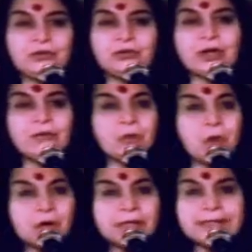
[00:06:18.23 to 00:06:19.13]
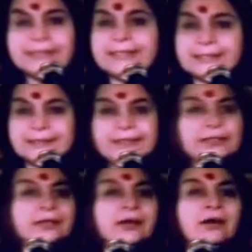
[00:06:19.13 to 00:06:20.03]
We should have all
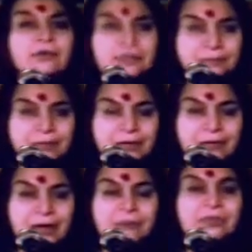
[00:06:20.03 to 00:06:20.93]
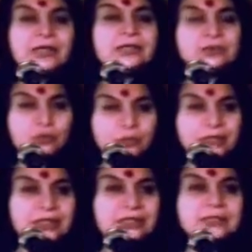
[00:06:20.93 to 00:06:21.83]
decency of husband and wife. There are so
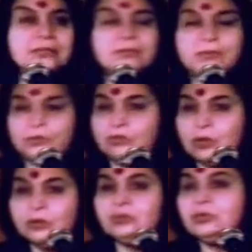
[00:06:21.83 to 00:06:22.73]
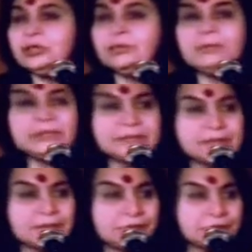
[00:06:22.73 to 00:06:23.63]
many things we do not do in the
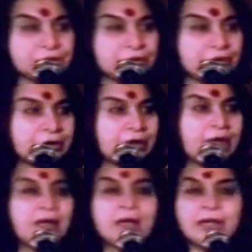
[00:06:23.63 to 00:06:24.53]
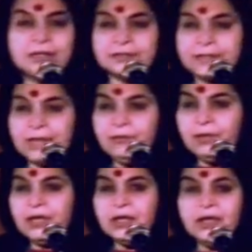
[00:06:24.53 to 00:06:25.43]
presence of our children. In the
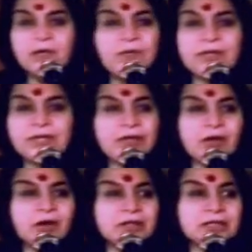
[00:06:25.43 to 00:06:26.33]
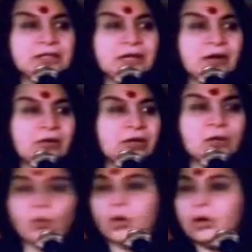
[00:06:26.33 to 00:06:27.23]
same way, we need not sit down
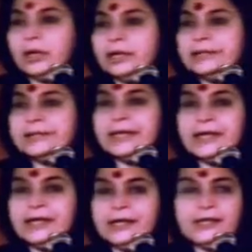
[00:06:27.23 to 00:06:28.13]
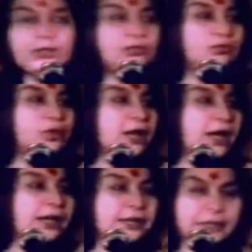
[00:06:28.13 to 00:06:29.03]
and quarrel and say, I hate you and
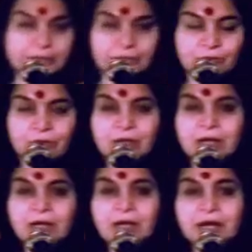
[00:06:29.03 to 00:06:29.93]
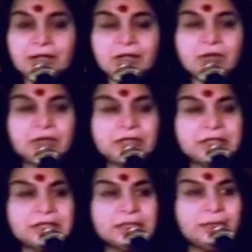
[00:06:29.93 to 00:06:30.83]
I hate you. I tell you,
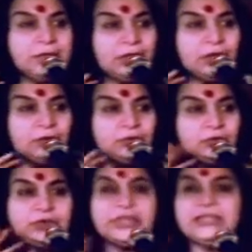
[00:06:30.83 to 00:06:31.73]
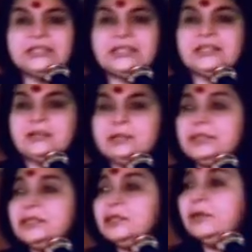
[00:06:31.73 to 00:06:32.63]
this is something you have to change a little
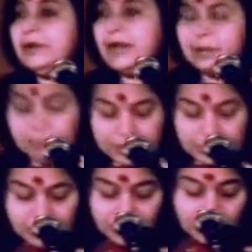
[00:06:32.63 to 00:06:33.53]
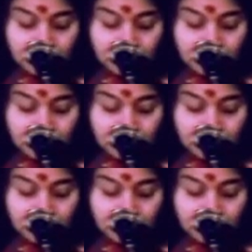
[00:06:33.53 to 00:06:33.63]
bit in our language.